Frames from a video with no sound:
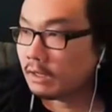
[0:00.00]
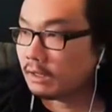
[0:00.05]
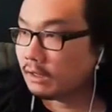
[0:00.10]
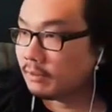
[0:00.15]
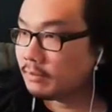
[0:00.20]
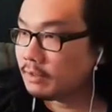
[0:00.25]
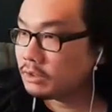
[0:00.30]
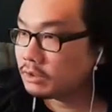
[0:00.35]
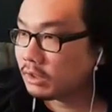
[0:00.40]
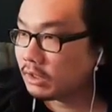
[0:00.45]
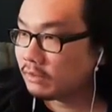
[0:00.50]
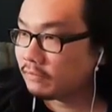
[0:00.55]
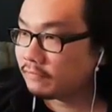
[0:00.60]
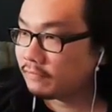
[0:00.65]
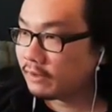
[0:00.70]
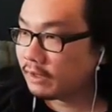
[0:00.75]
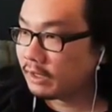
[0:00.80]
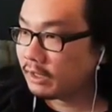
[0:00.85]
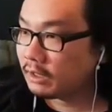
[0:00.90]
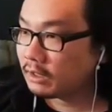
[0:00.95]
right, let me try to
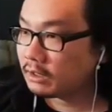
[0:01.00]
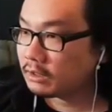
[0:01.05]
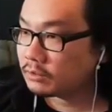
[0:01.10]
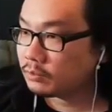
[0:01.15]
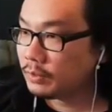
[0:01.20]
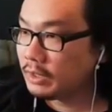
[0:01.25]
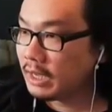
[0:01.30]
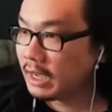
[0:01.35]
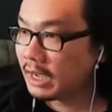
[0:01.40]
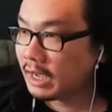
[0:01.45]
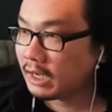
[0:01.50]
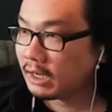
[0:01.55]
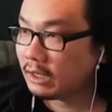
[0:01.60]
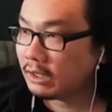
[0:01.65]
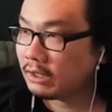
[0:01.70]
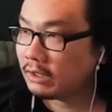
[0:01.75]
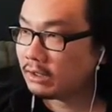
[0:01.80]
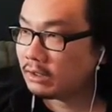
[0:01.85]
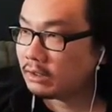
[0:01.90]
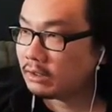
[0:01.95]
find, because we
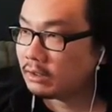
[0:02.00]
had,